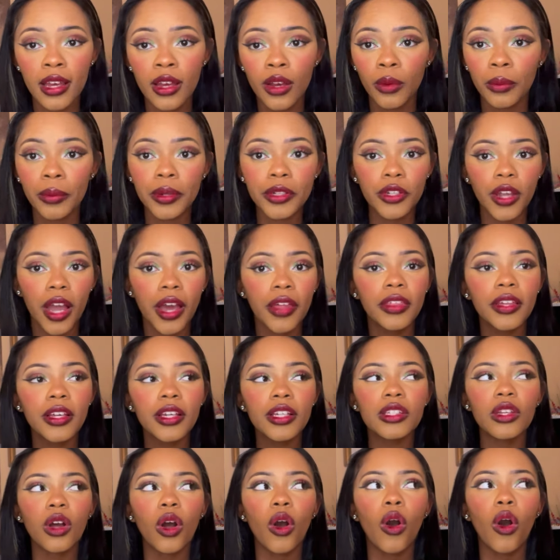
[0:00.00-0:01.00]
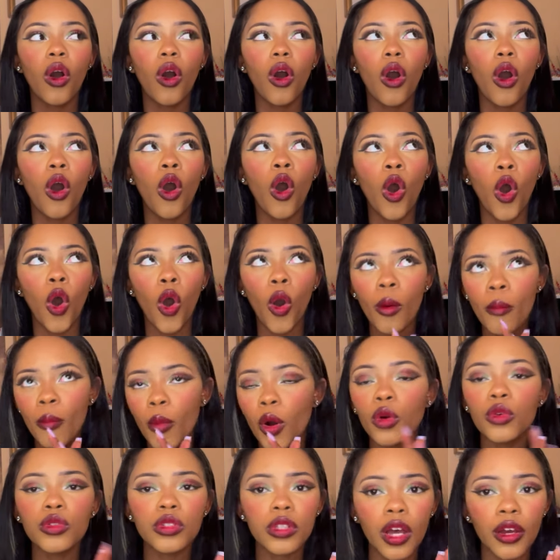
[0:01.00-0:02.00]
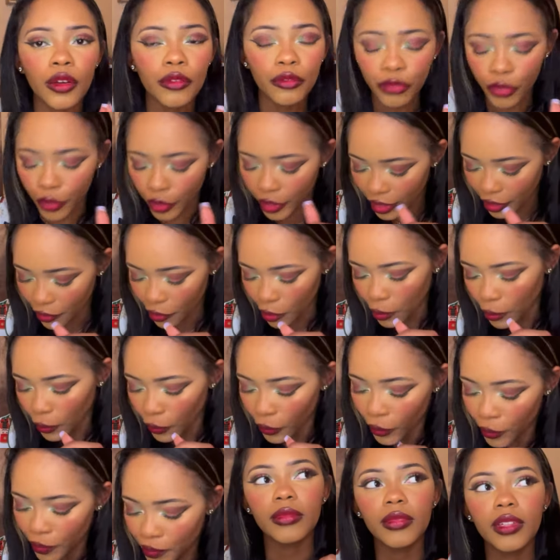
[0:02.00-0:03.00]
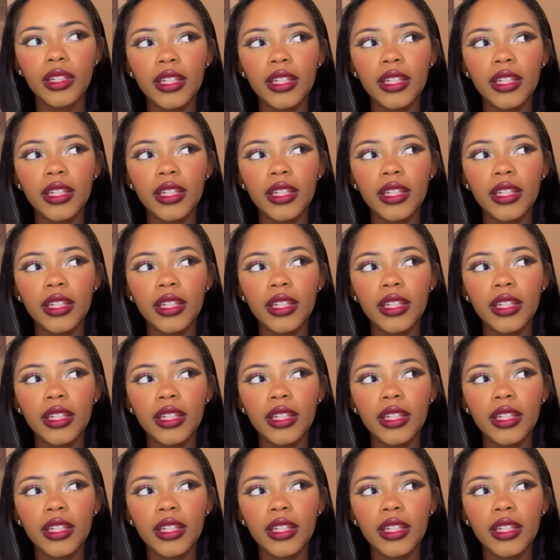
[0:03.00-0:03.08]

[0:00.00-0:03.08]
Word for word: which I think is almost unforgivable.